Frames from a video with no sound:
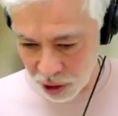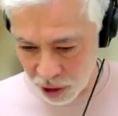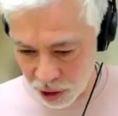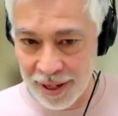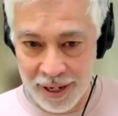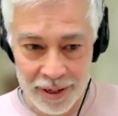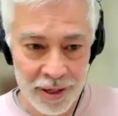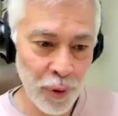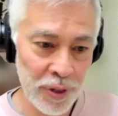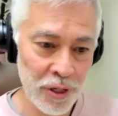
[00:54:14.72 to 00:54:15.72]
and you can ask me
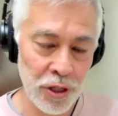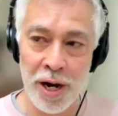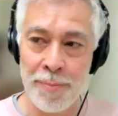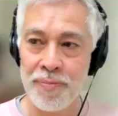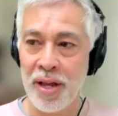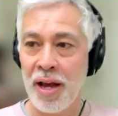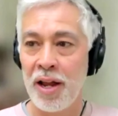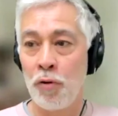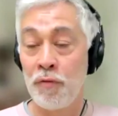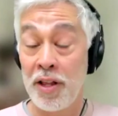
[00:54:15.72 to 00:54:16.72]
anything at this point in
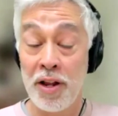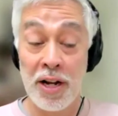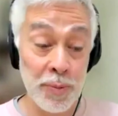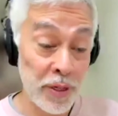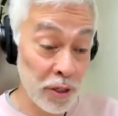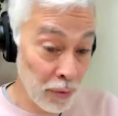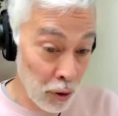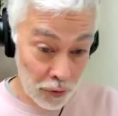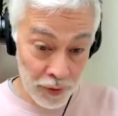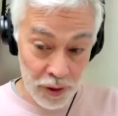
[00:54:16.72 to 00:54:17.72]
time. And hopefully there has
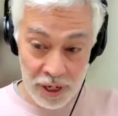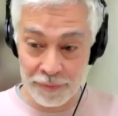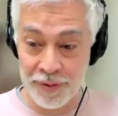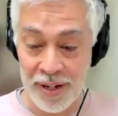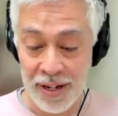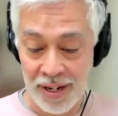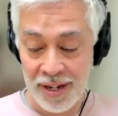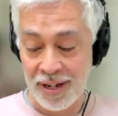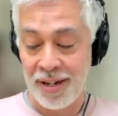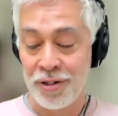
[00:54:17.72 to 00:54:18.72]
been some useful stuff
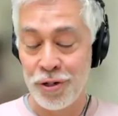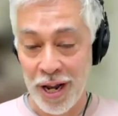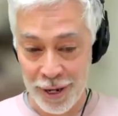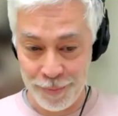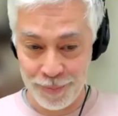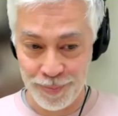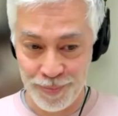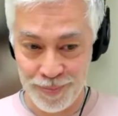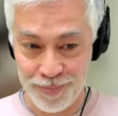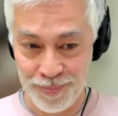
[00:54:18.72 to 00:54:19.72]
today.